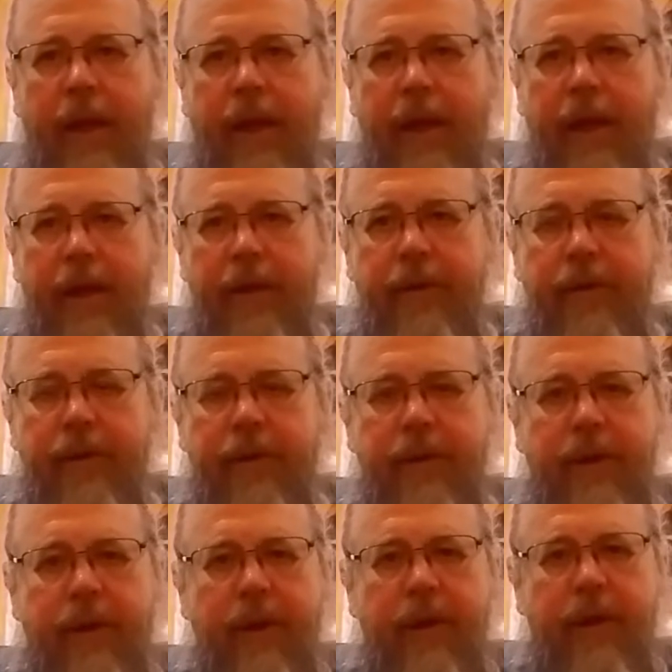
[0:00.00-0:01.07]
and
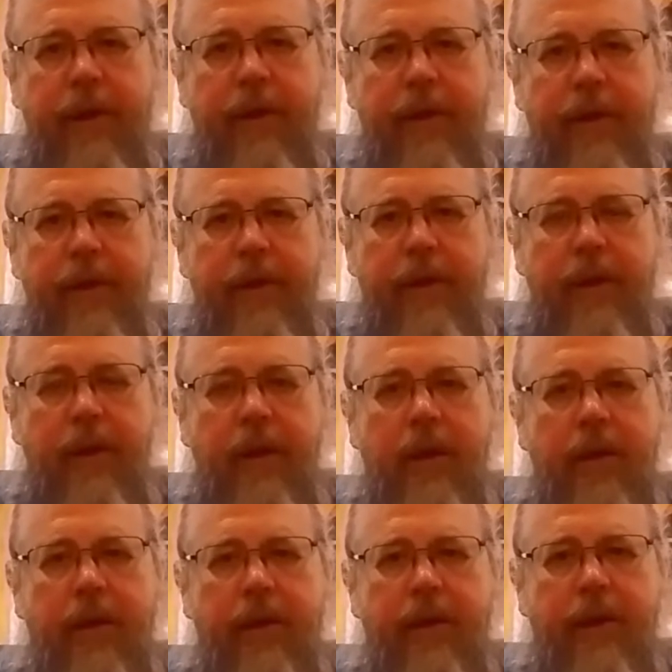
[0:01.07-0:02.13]
the and
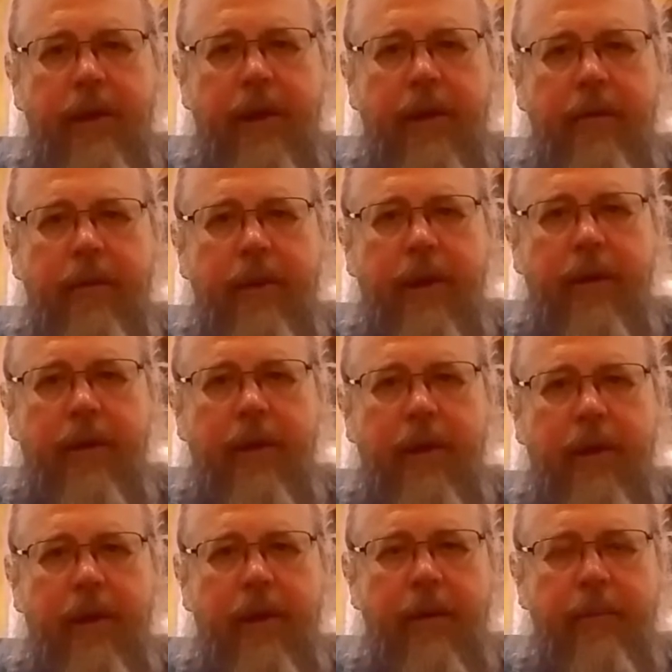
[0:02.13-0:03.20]
the uh,
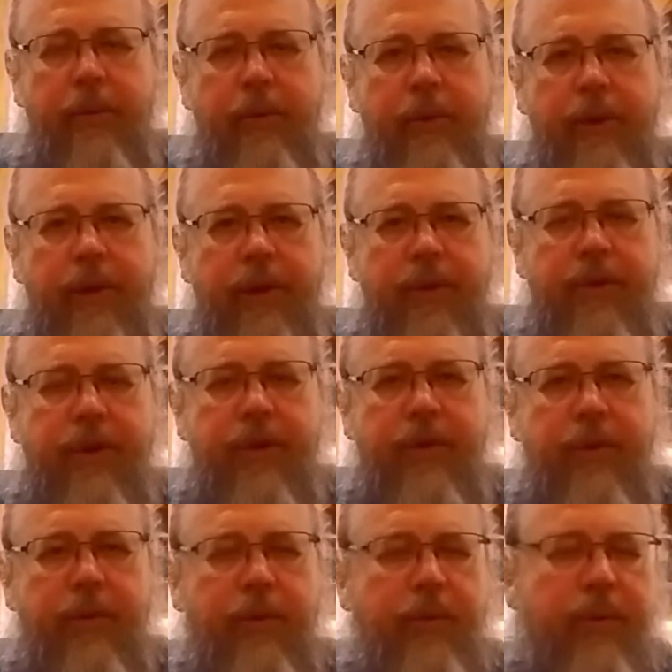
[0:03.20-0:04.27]
emperor in
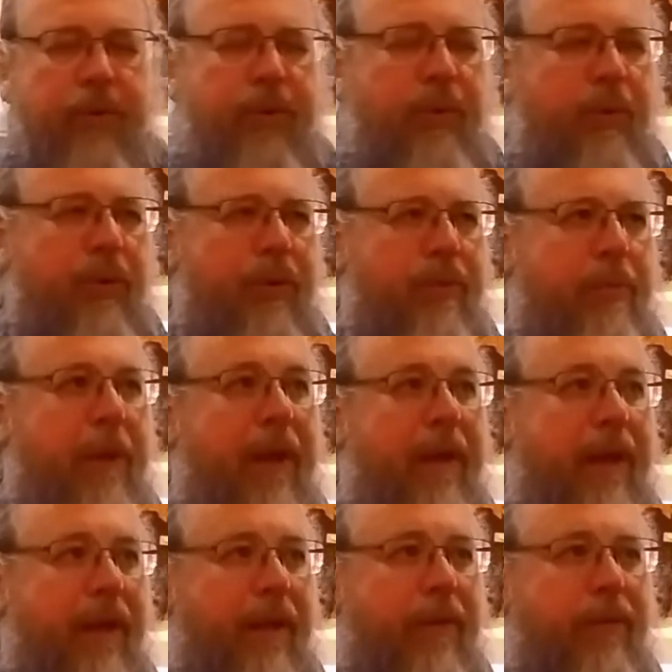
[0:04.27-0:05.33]
Constantinople was was
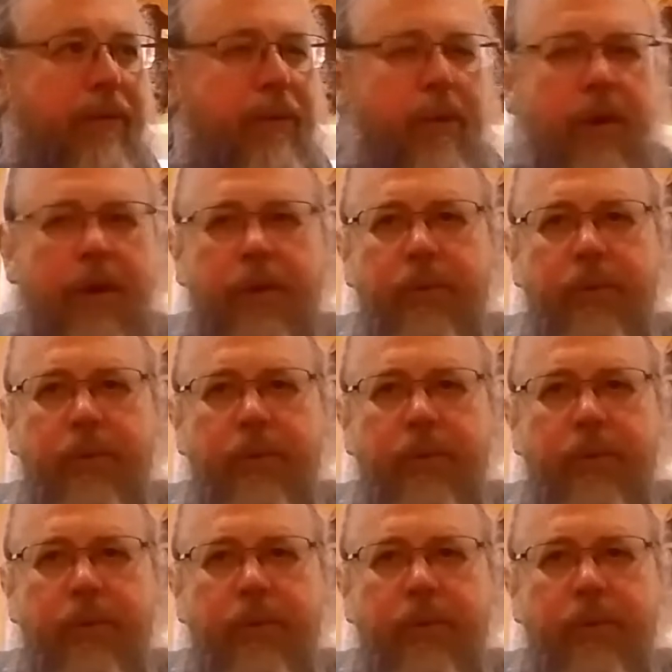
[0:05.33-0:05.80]
begging for a